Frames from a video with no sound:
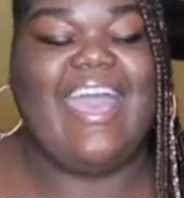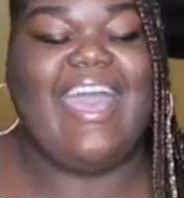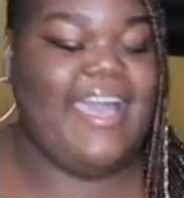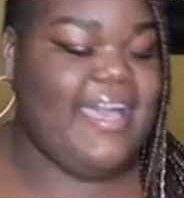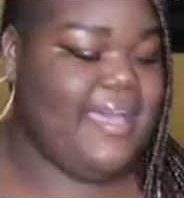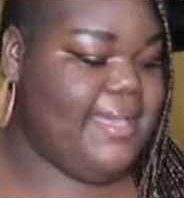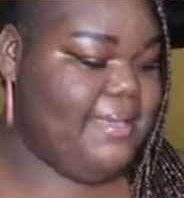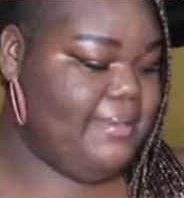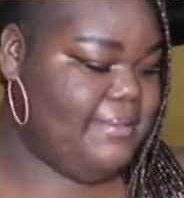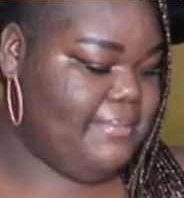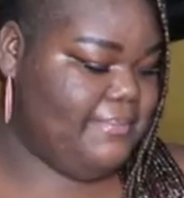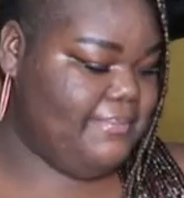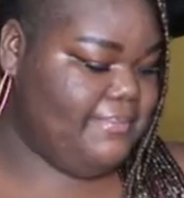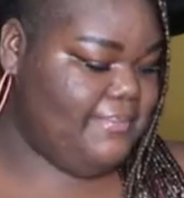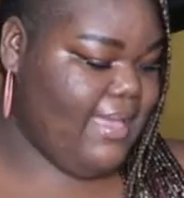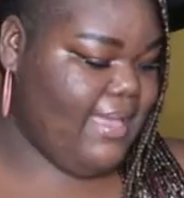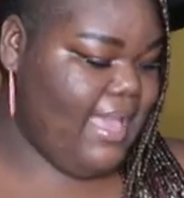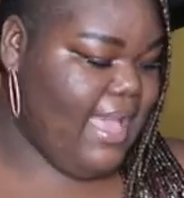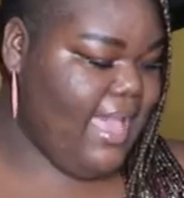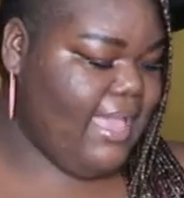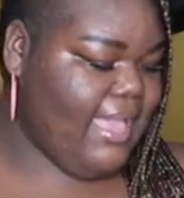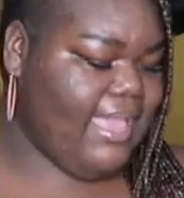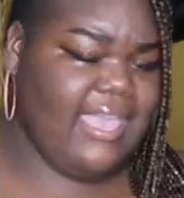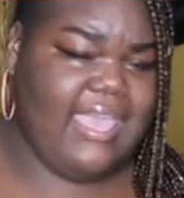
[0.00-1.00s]
Um,
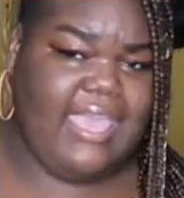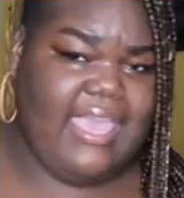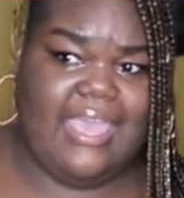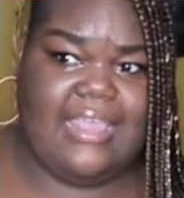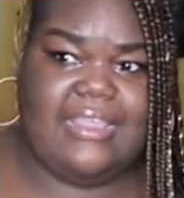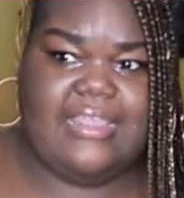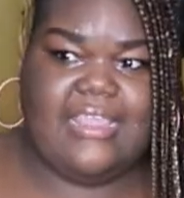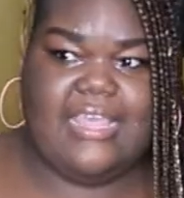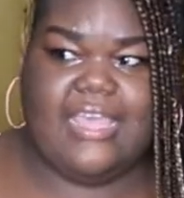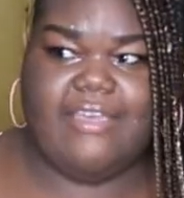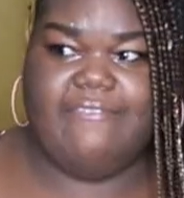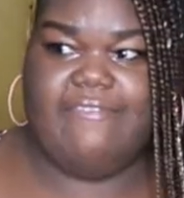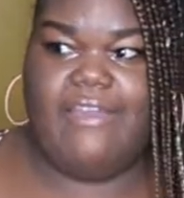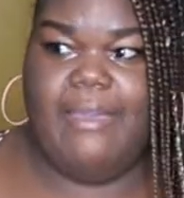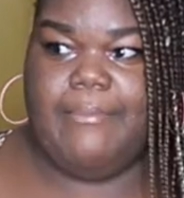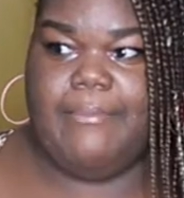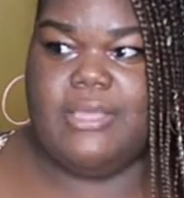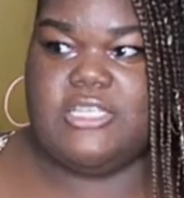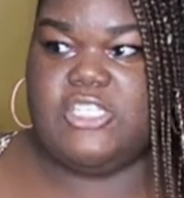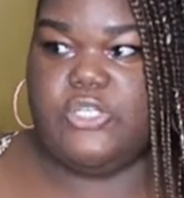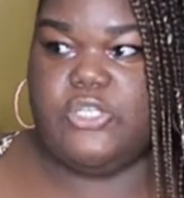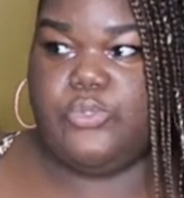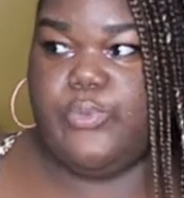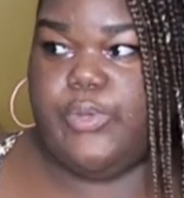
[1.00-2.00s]
I can't think of how
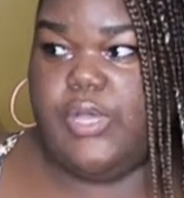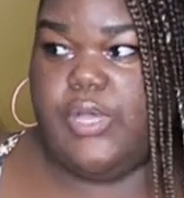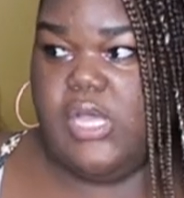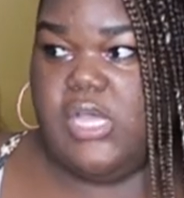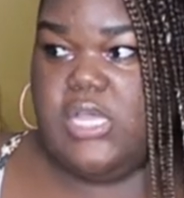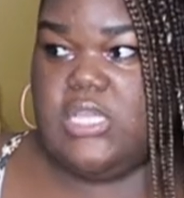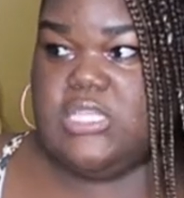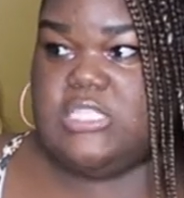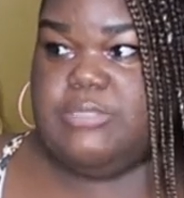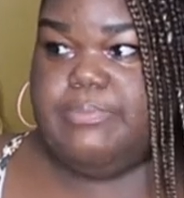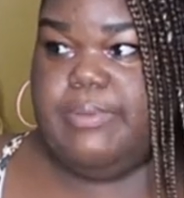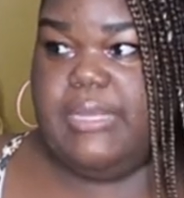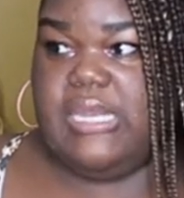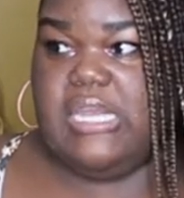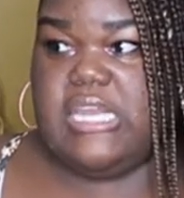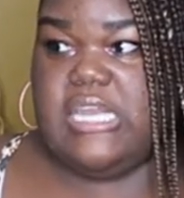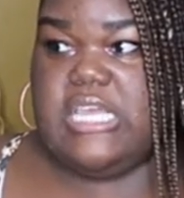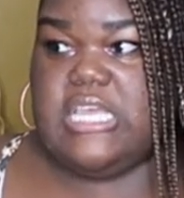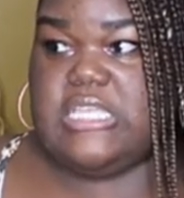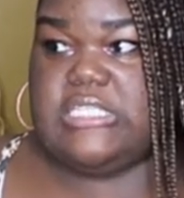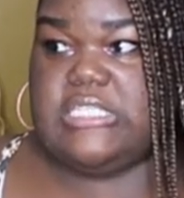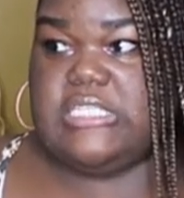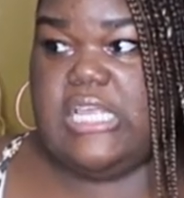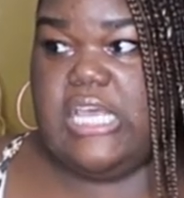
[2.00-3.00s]
much it was, but it
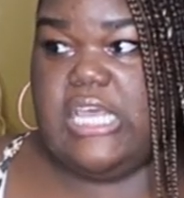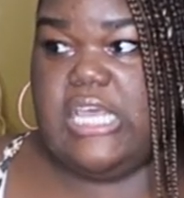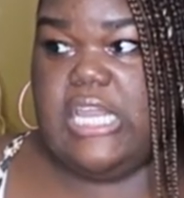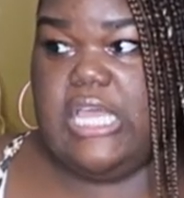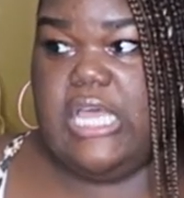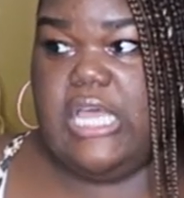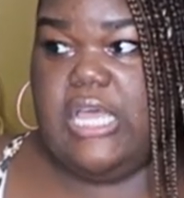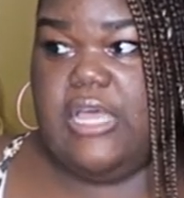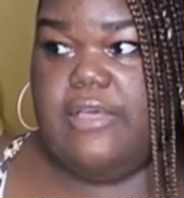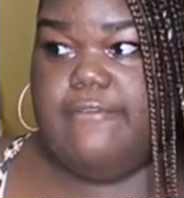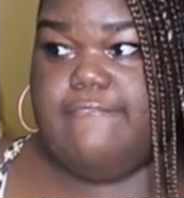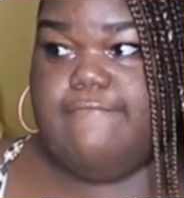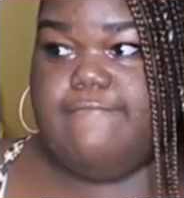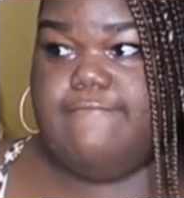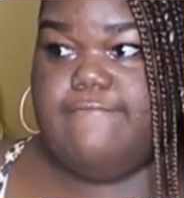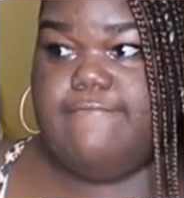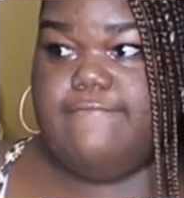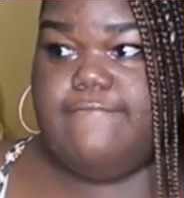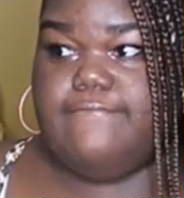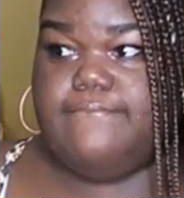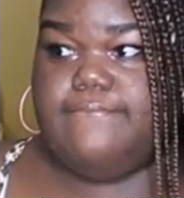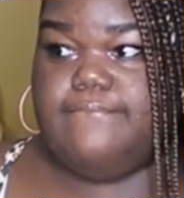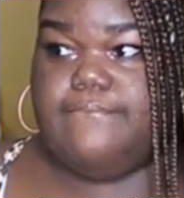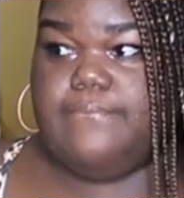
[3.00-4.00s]
is in a
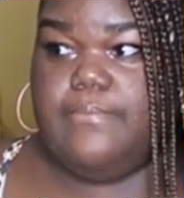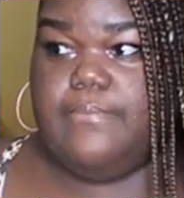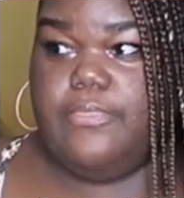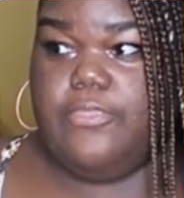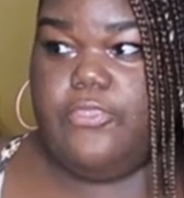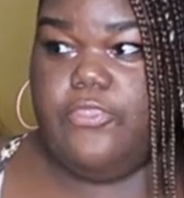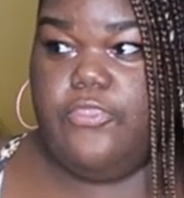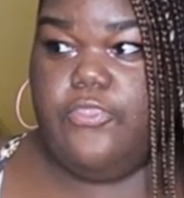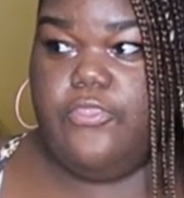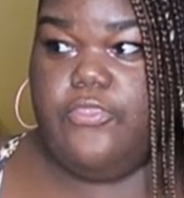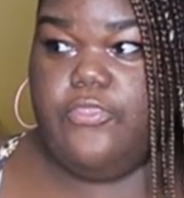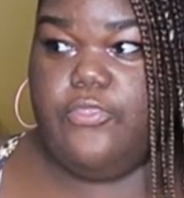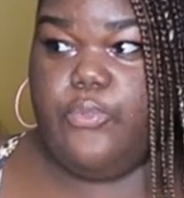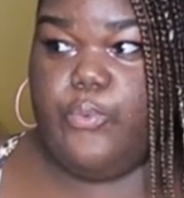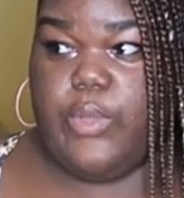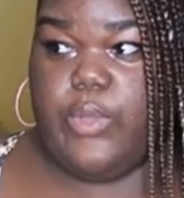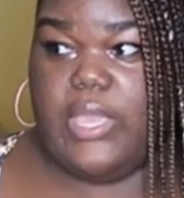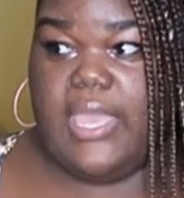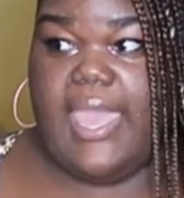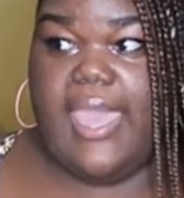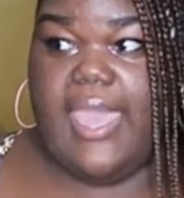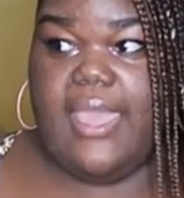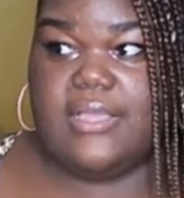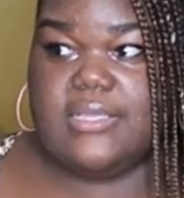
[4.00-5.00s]

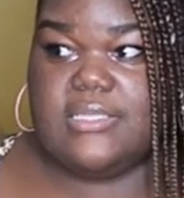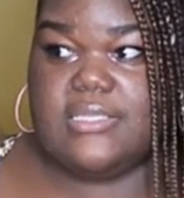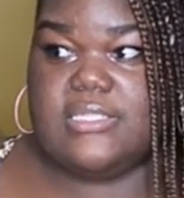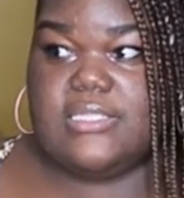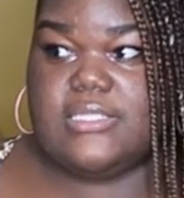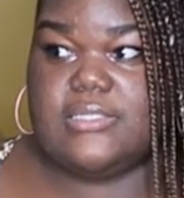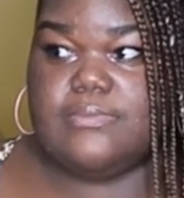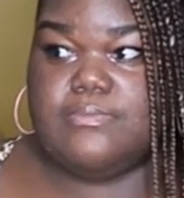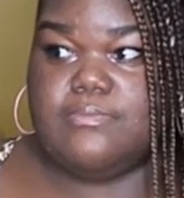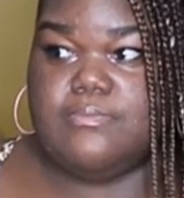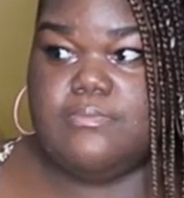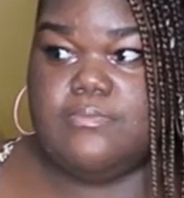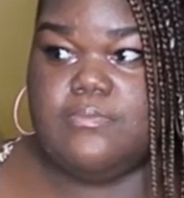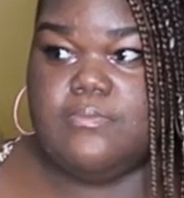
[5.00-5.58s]
3X.